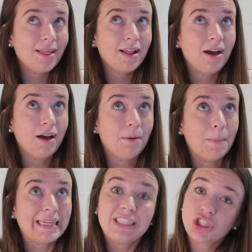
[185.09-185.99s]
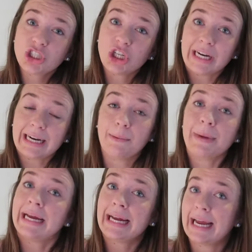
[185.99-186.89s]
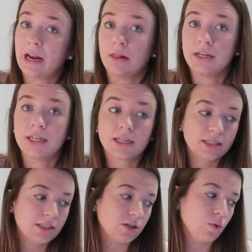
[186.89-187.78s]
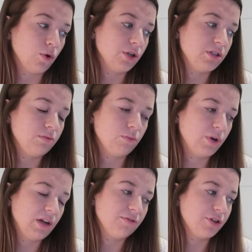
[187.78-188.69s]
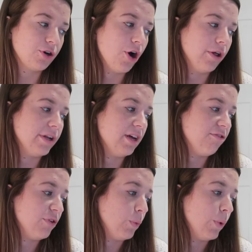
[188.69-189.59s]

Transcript: Instagram analytics, or whatever you call it, if you